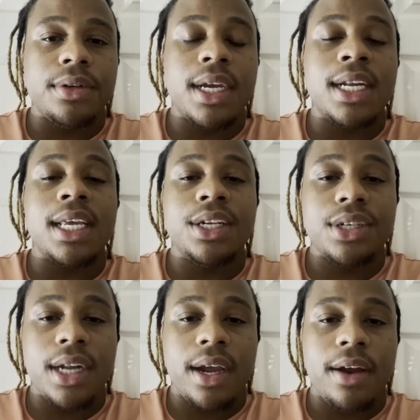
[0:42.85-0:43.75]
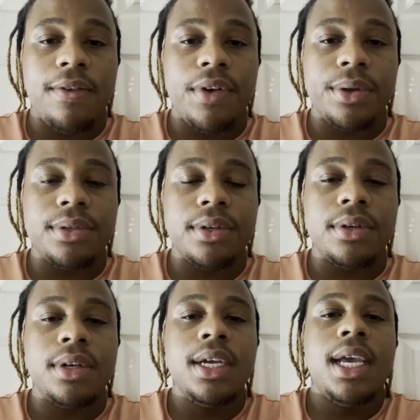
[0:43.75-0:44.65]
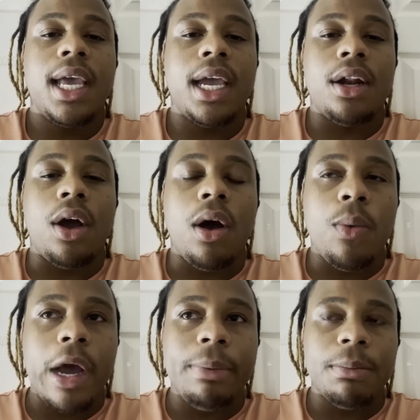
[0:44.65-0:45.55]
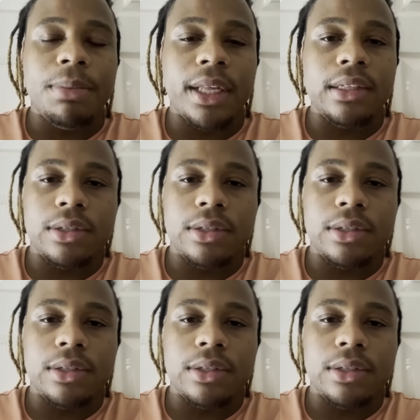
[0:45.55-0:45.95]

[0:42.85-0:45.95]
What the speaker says: an engine air filter, and all wiper blades.